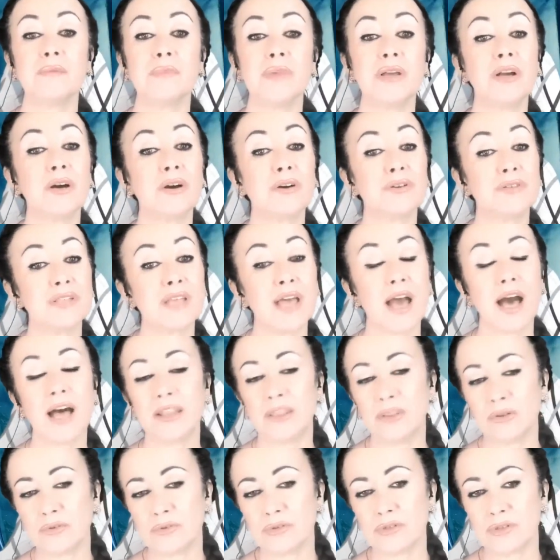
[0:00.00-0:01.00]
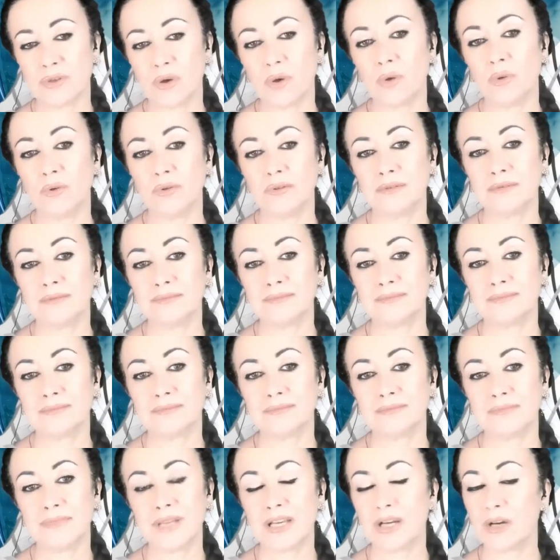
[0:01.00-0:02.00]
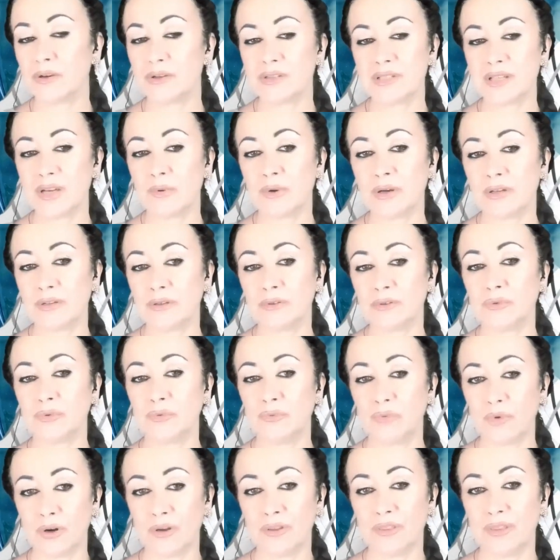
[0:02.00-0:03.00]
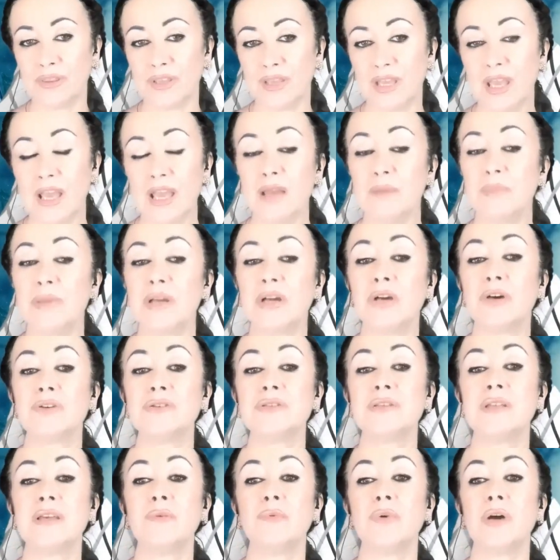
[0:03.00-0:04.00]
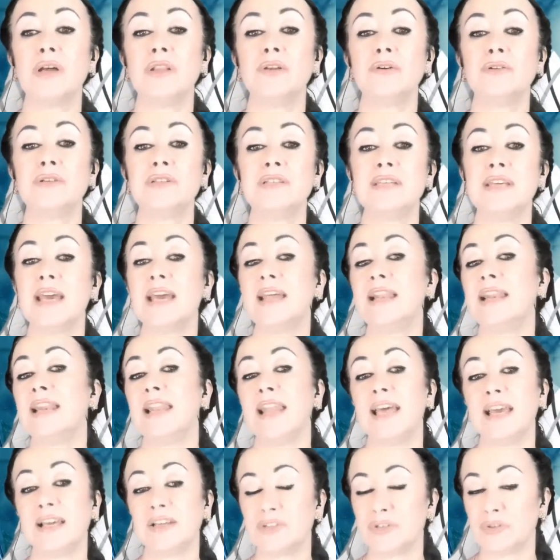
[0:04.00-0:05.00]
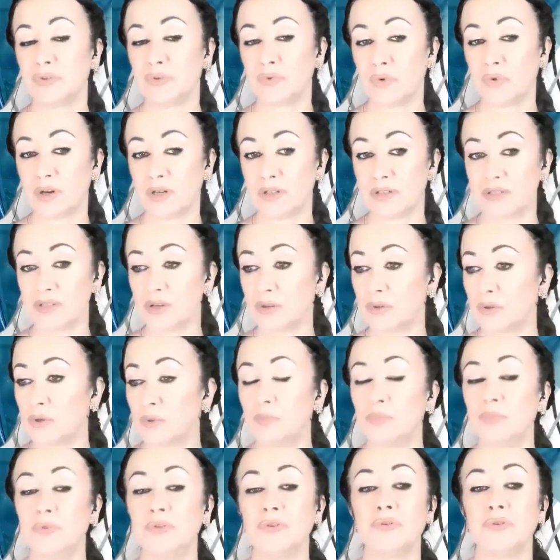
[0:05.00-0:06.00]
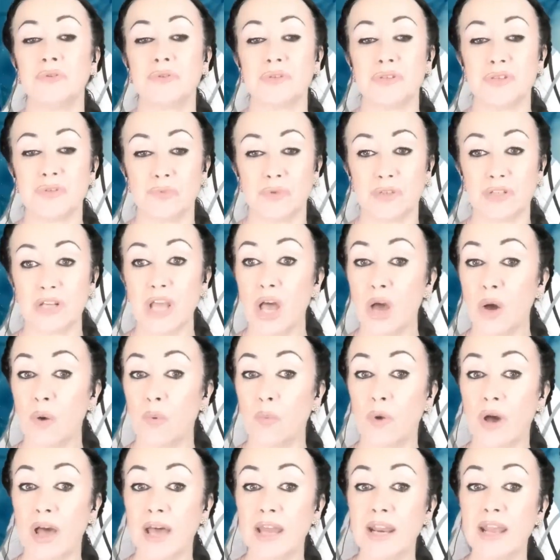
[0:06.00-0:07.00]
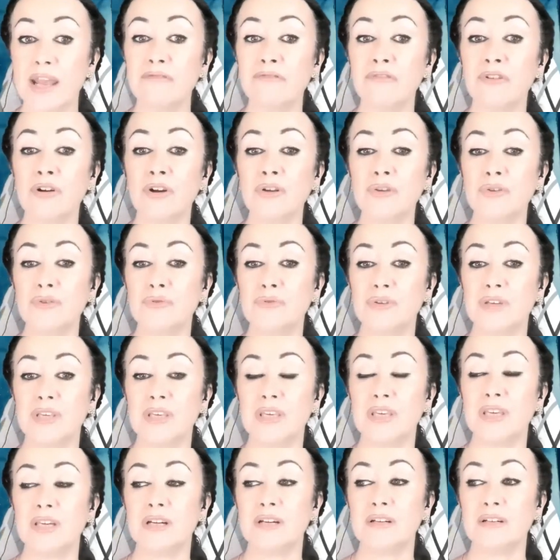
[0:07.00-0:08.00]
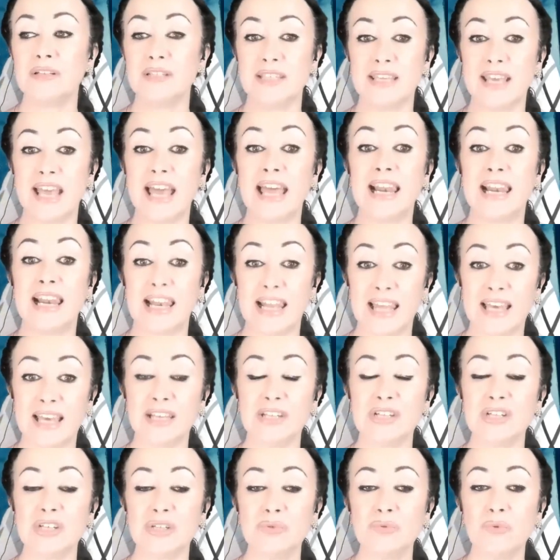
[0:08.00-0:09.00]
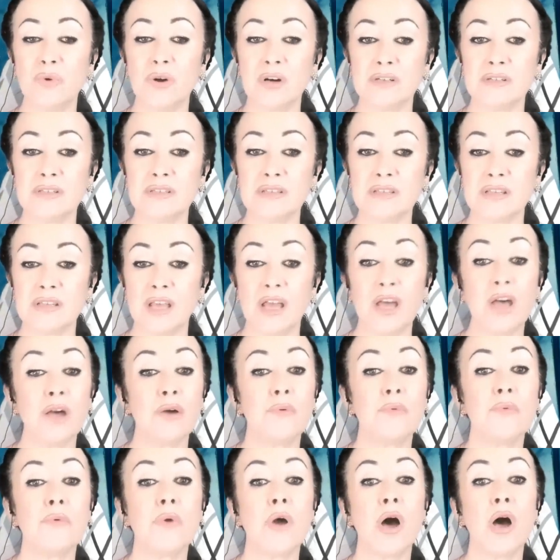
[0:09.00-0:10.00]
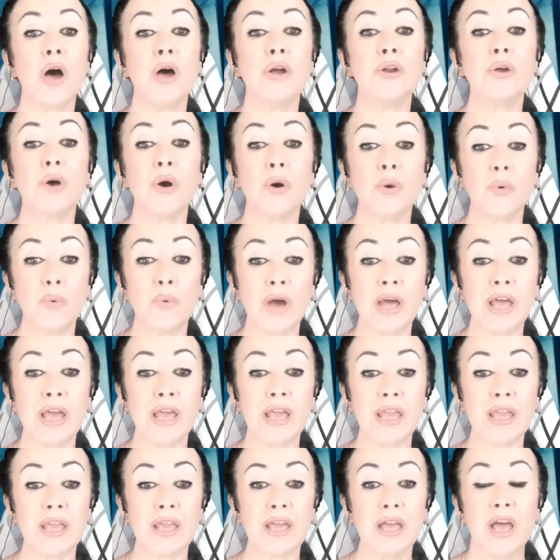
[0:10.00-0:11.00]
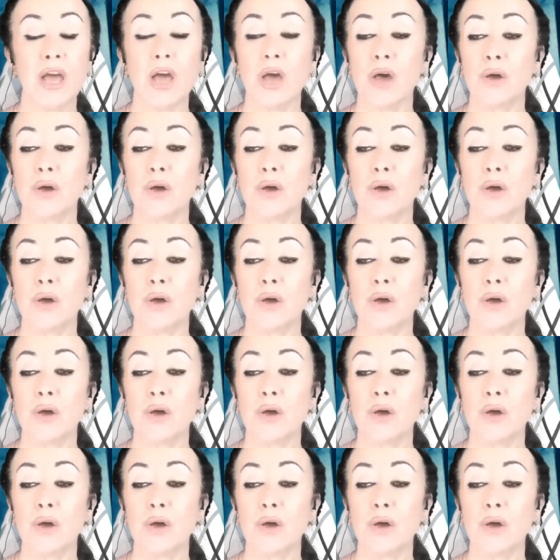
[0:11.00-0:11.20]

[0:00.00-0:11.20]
Because they had no soul. Because they were not worthy, because they were not the elected ones or the purest one. Whenever you hear the elected ones, run away.